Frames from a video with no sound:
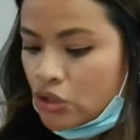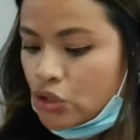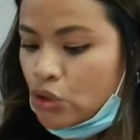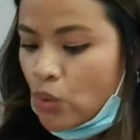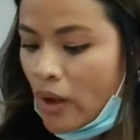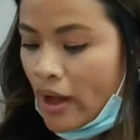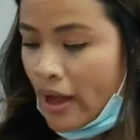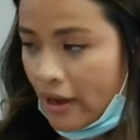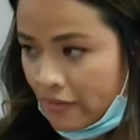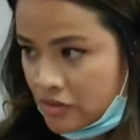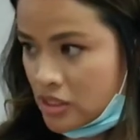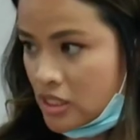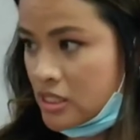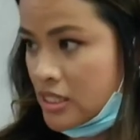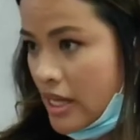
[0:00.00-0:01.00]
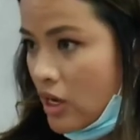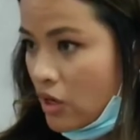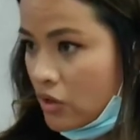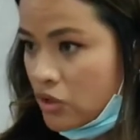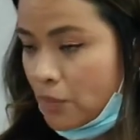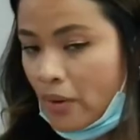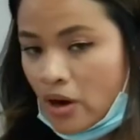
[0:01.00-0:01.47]
You have to tell
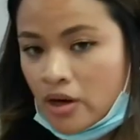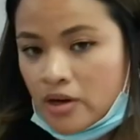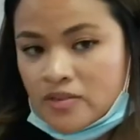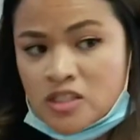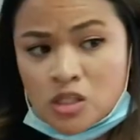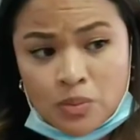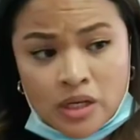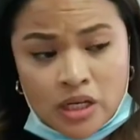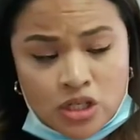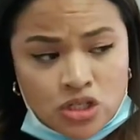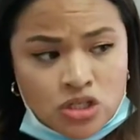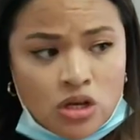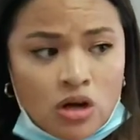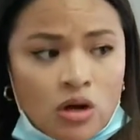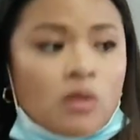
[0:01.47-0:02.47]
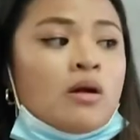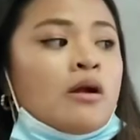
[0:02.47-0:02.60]
the part of speech. So